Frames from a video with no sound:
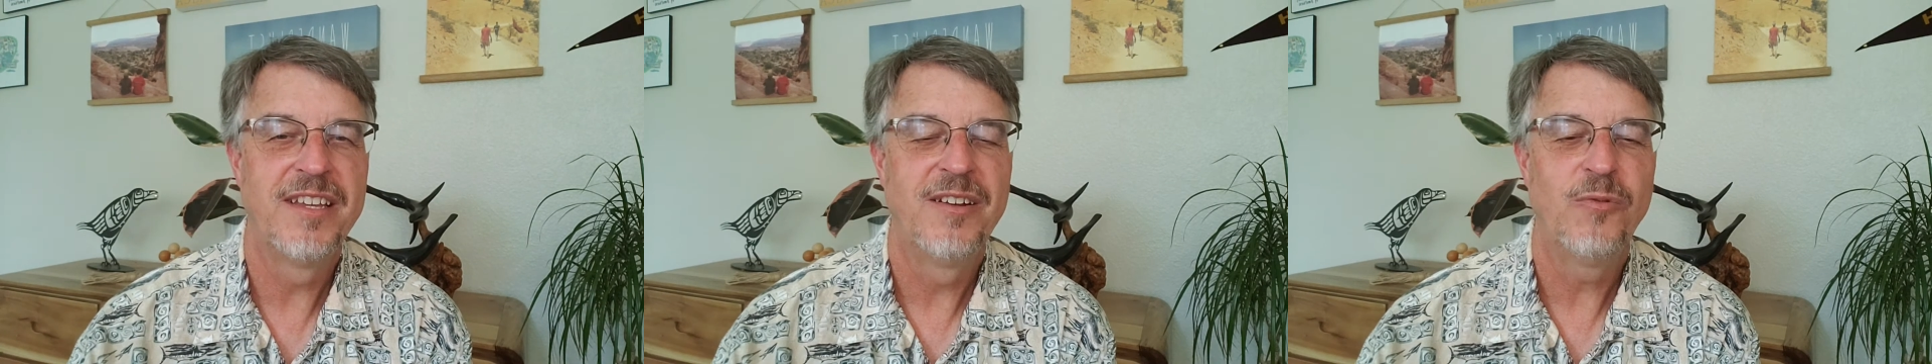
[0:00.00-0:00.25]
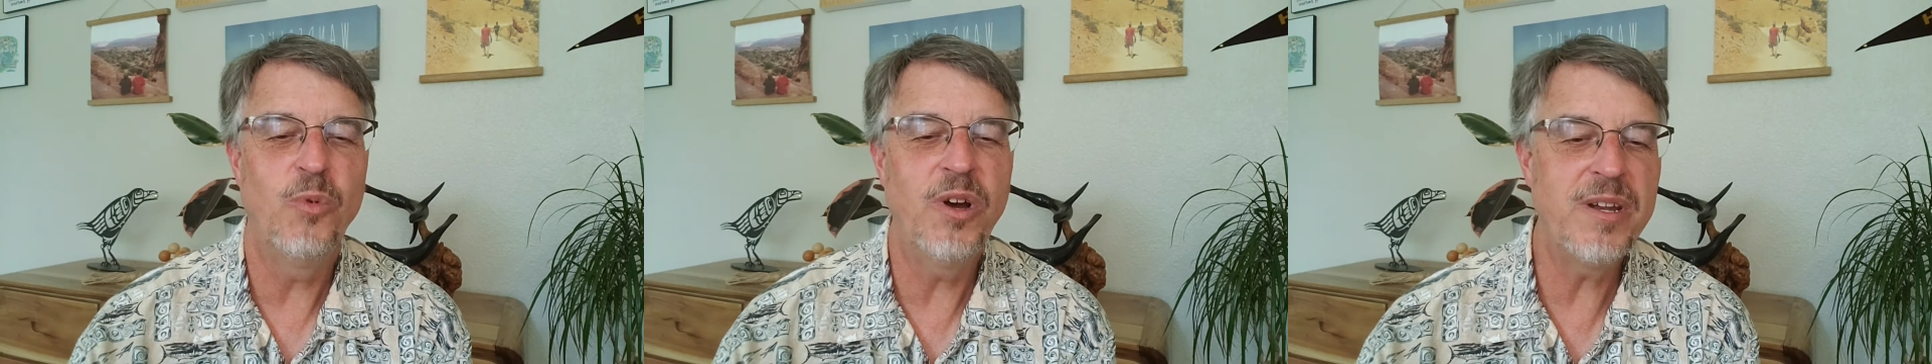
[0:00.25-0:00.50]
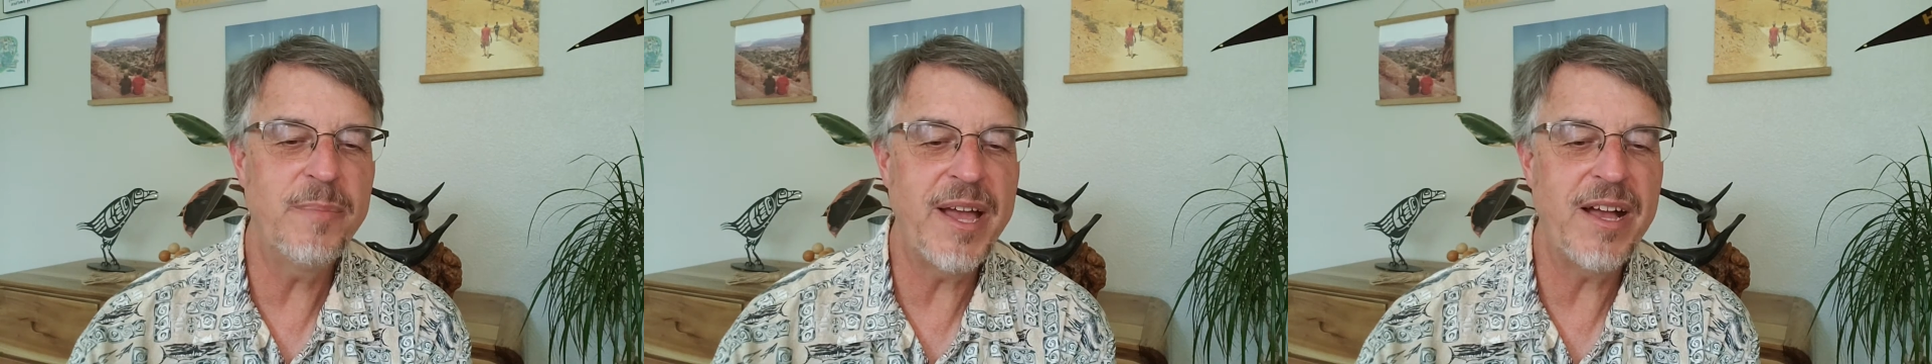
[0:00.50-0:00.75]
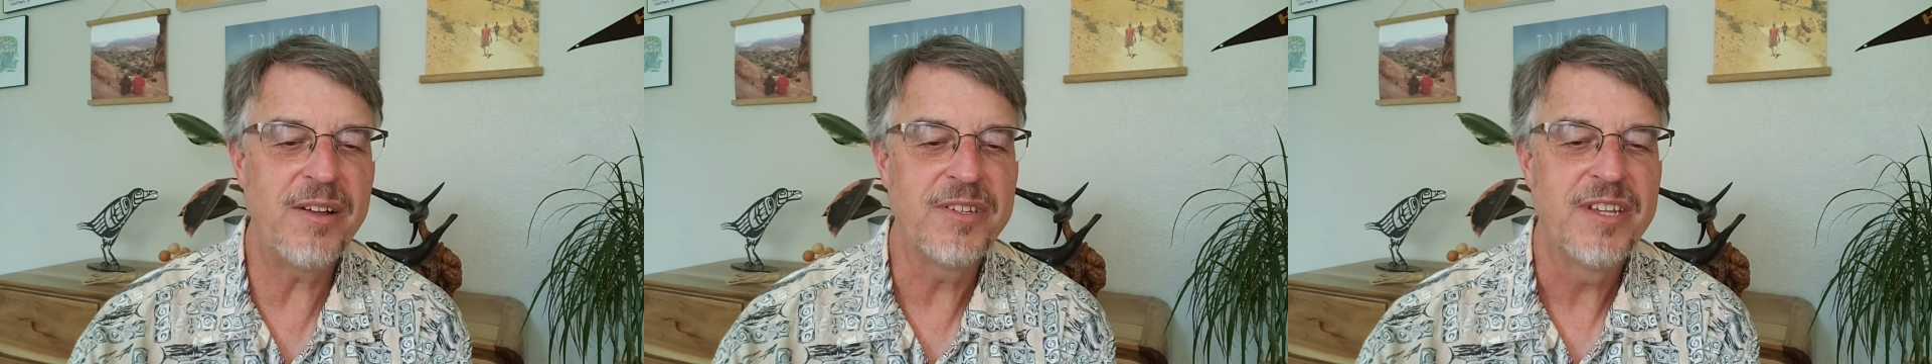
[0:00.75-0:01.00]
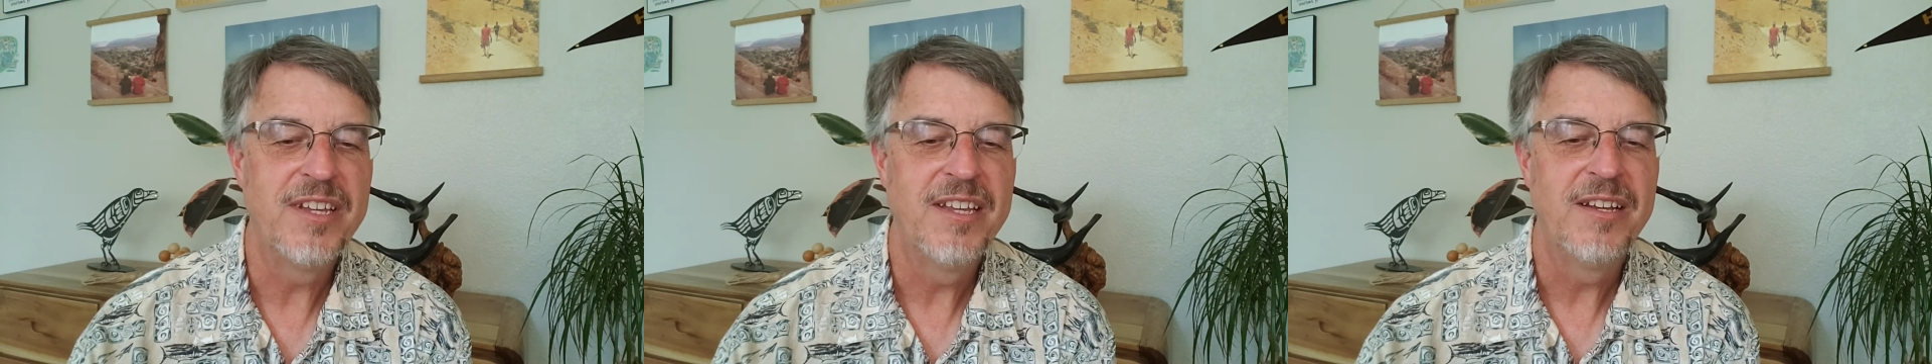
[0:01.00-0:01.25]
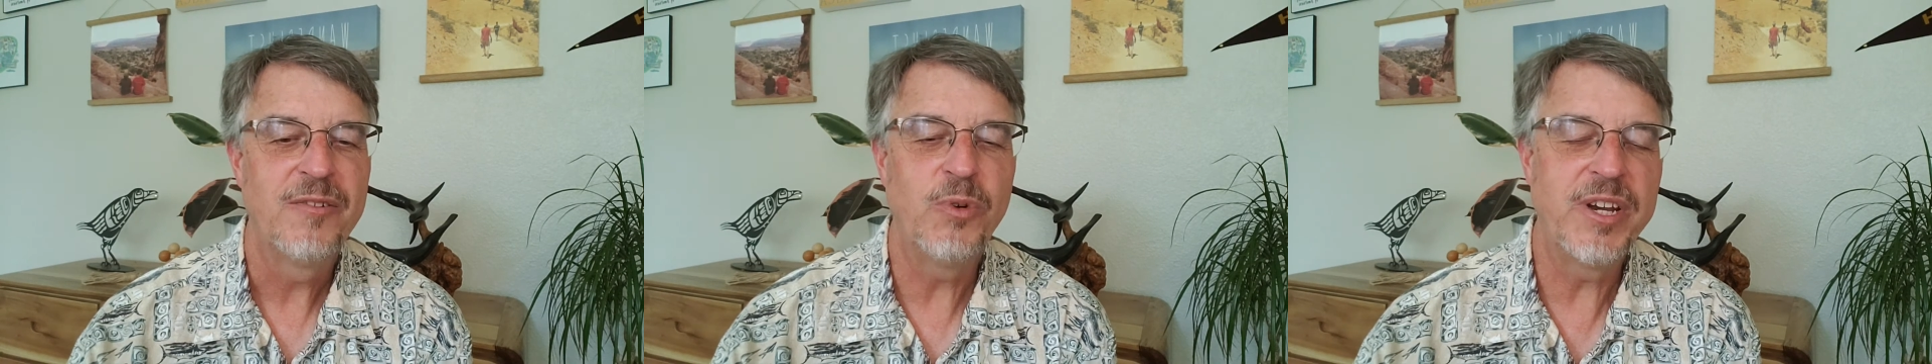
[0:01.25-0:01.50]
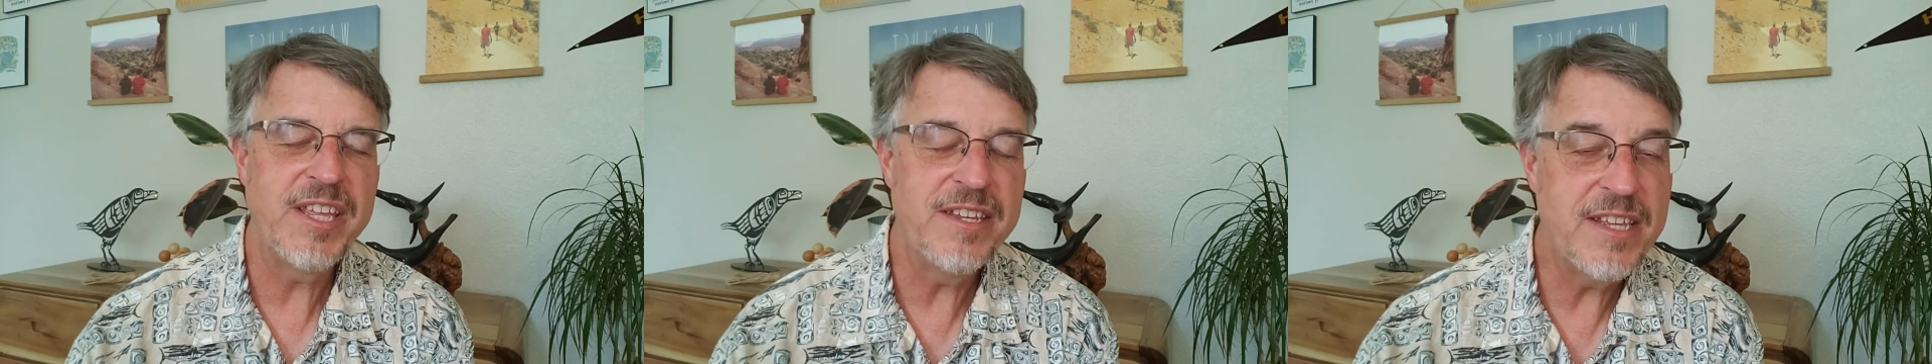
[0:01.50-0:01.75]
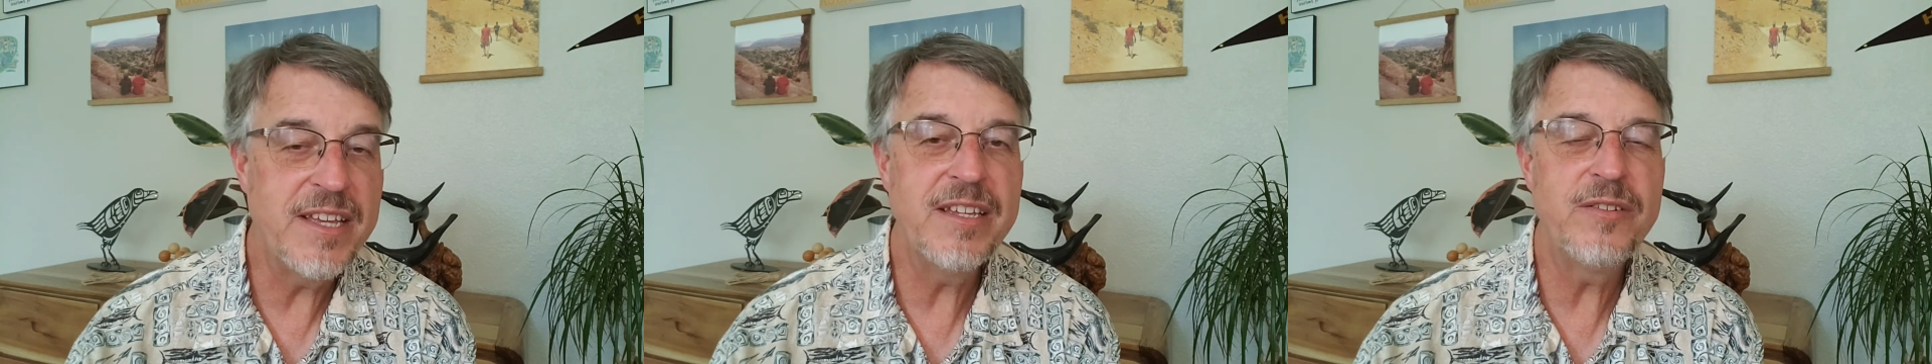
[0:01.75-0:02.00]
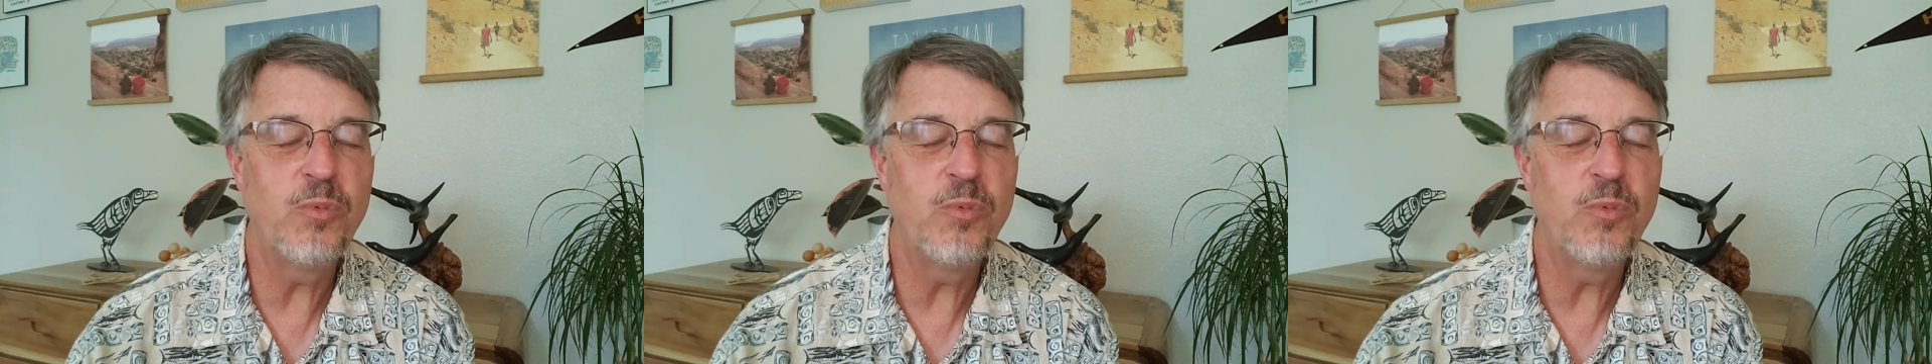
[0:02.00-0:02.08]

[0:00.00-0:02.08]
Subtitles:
What about what he did,